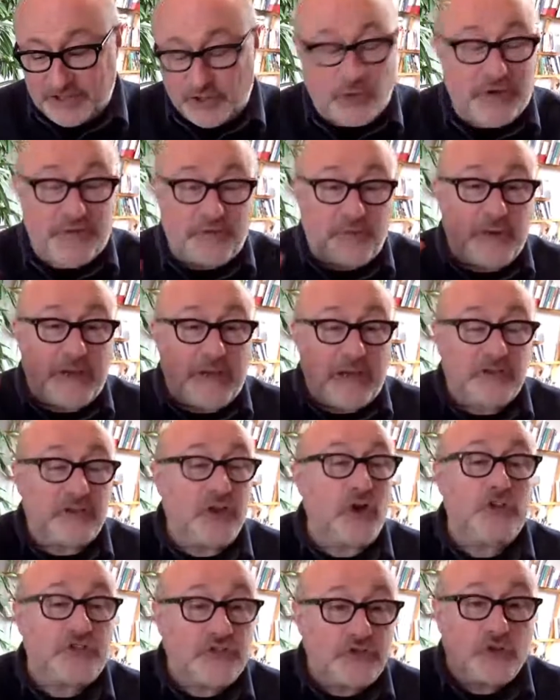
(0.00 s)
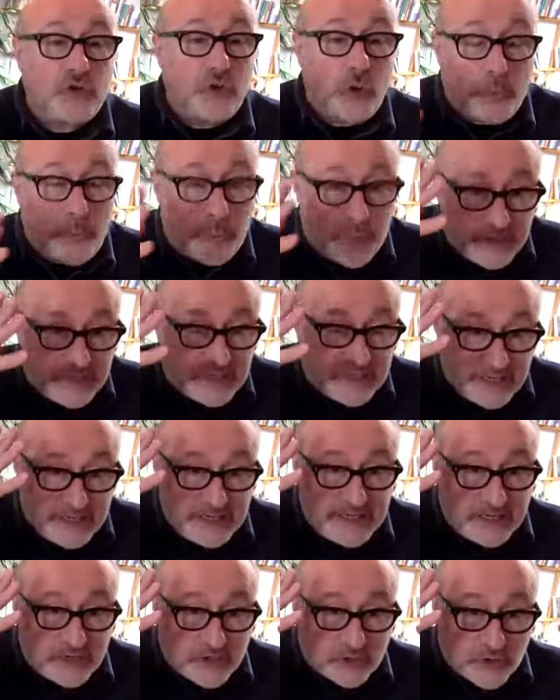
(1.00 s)
So if we are not
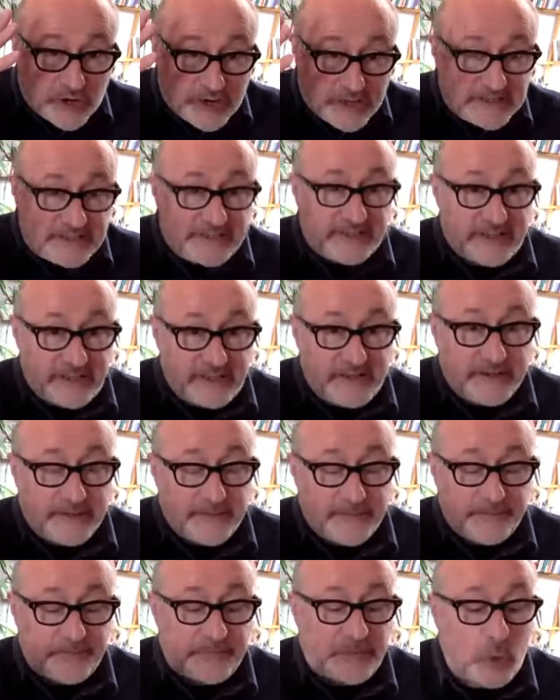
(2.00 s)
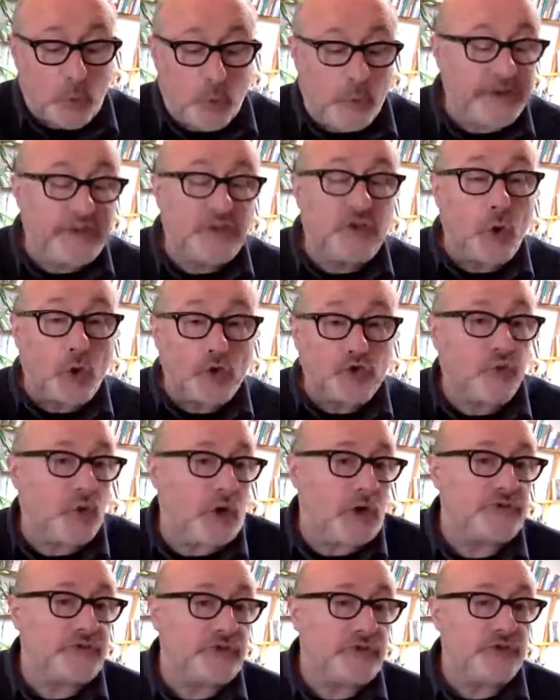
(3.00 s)
completely crazy, we don't
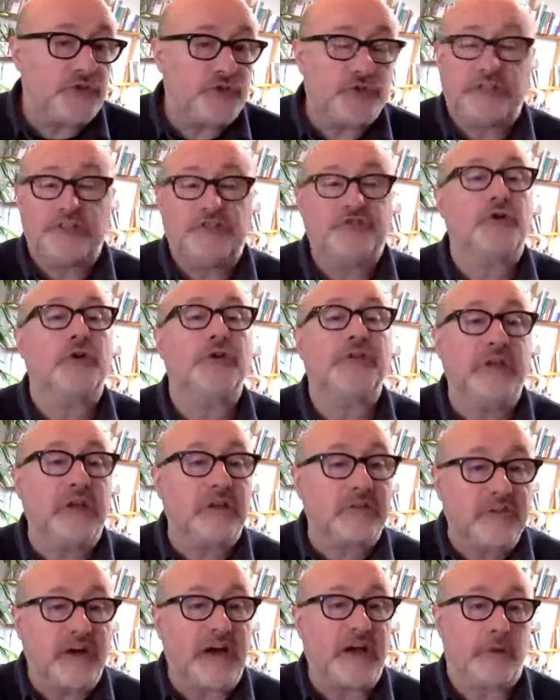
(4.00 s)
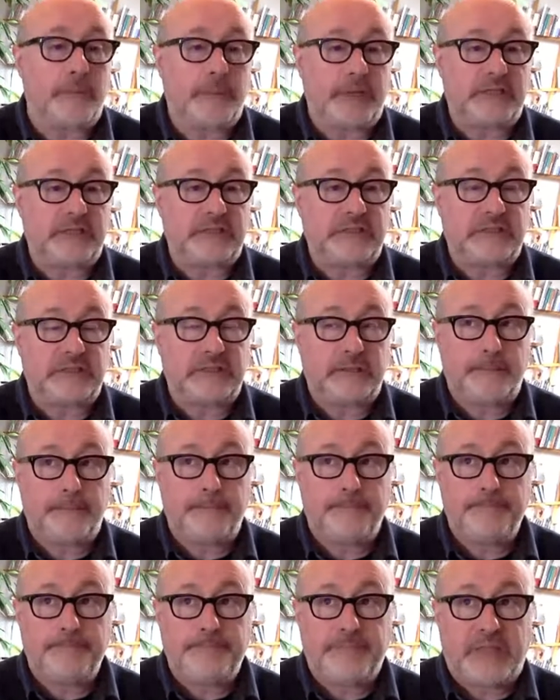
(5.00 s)
want to destroy the environment.
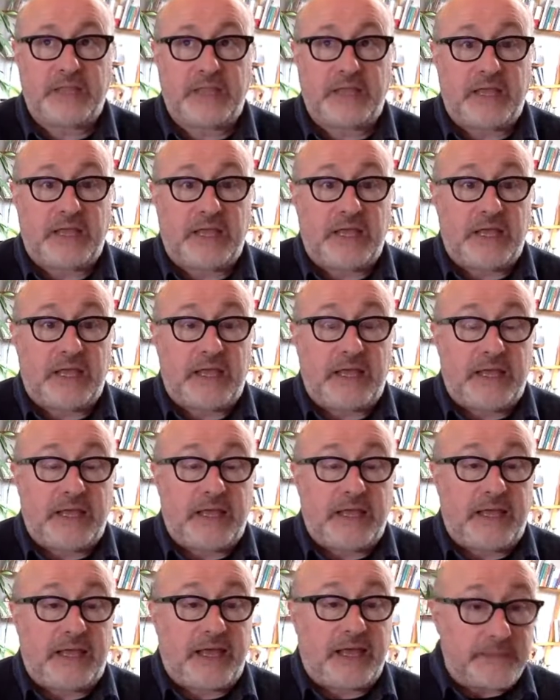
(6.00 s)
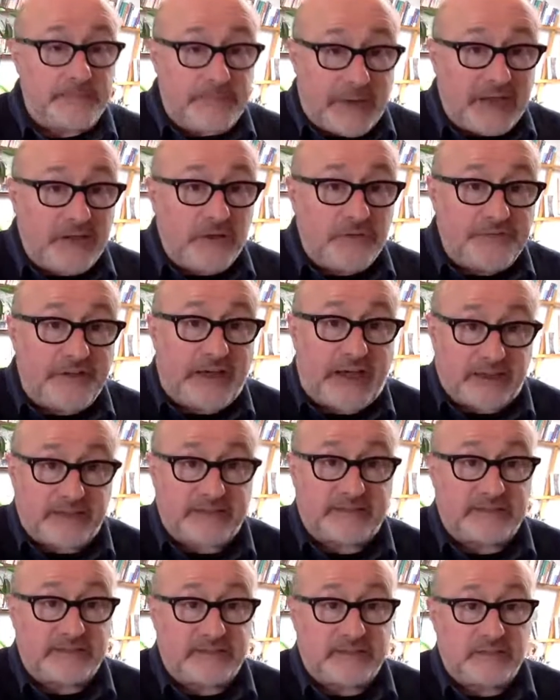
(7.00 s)
And by the
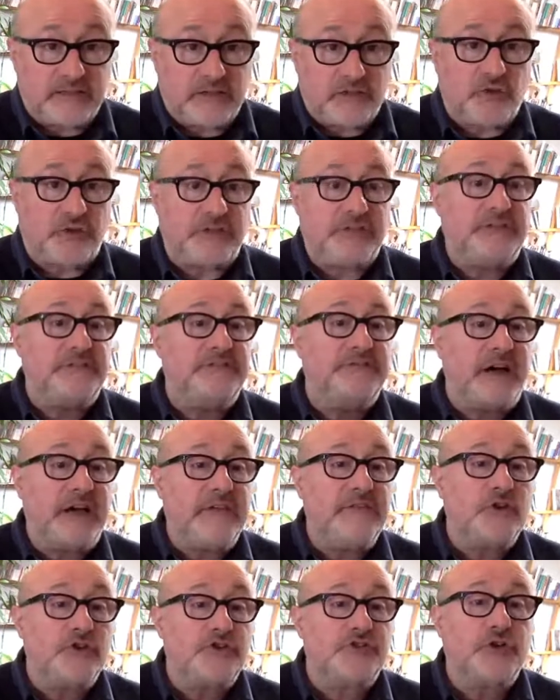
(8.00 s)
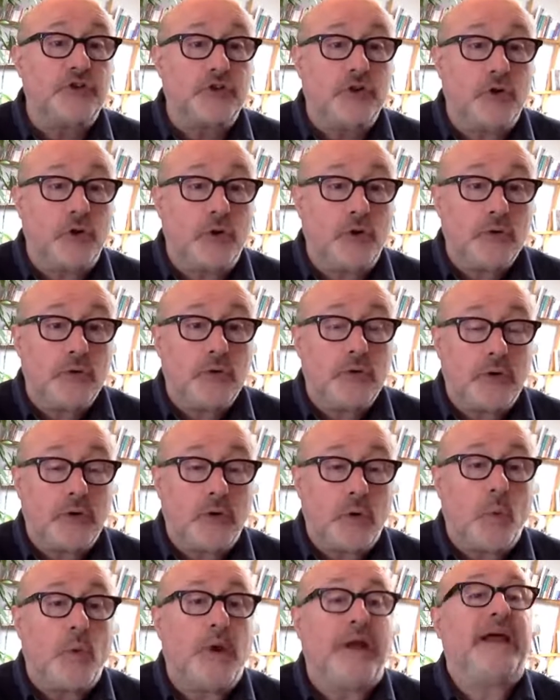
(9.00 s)
fact, 25 years ago,
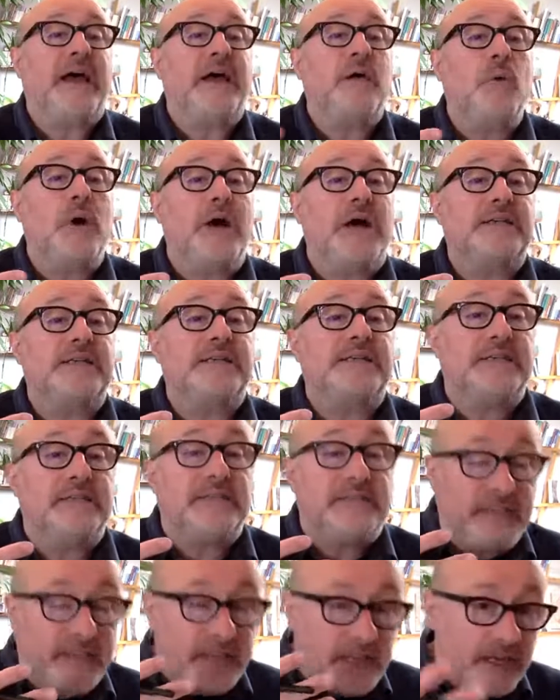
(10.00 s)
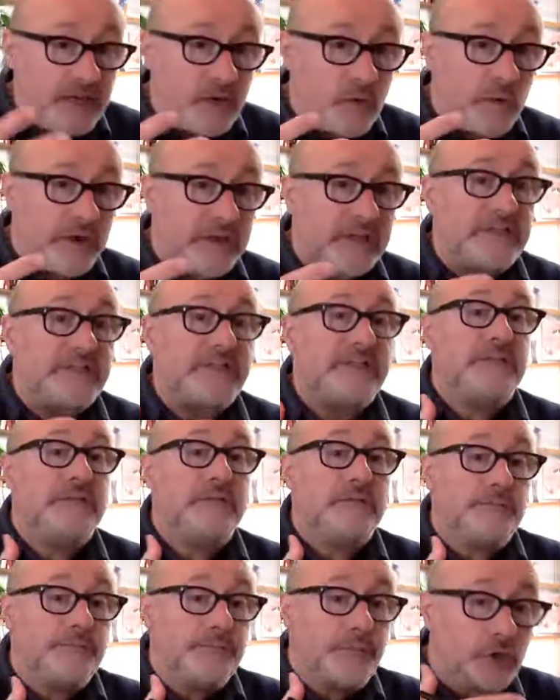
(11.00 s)
when I was dealing
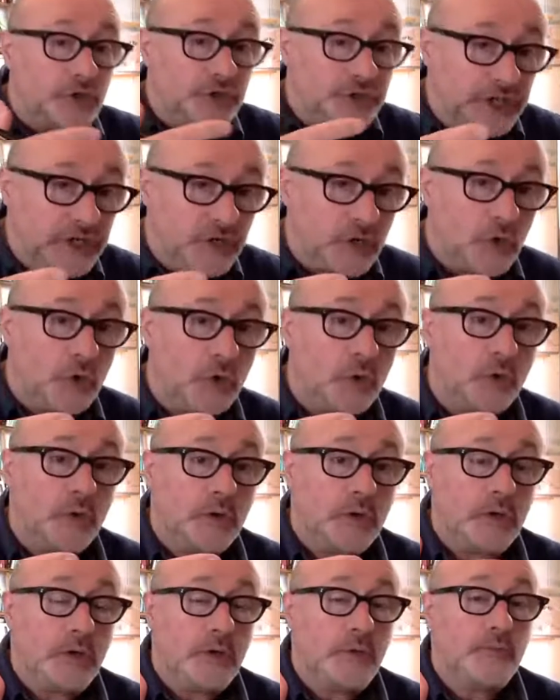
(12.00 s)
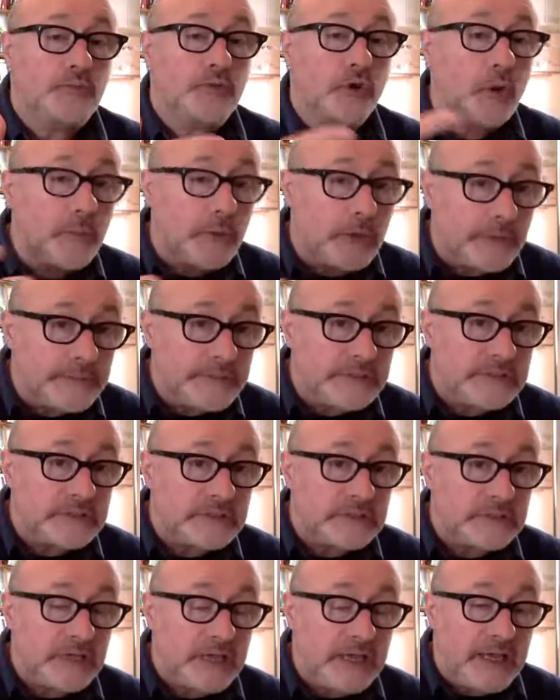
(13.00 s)
with Pocheco
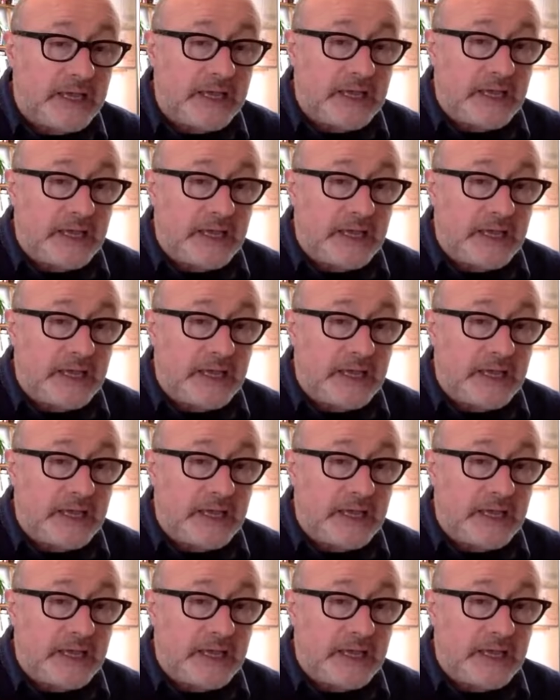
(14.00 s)
problems,